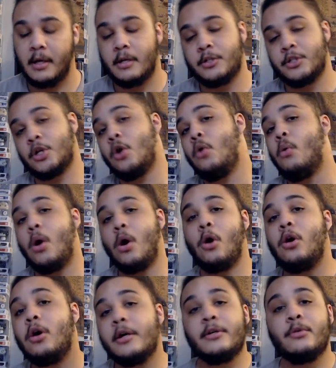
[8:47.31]
To go
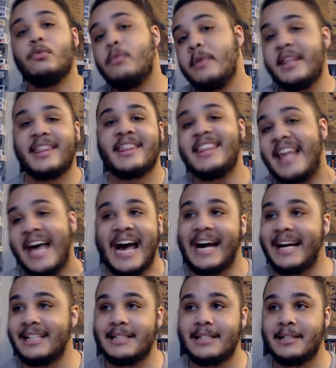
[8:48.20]
on with
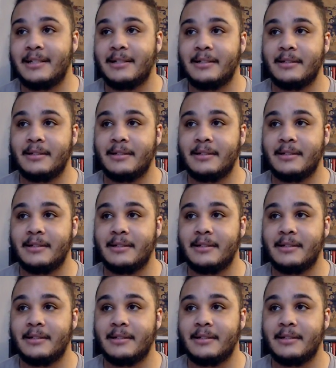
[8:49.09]
that,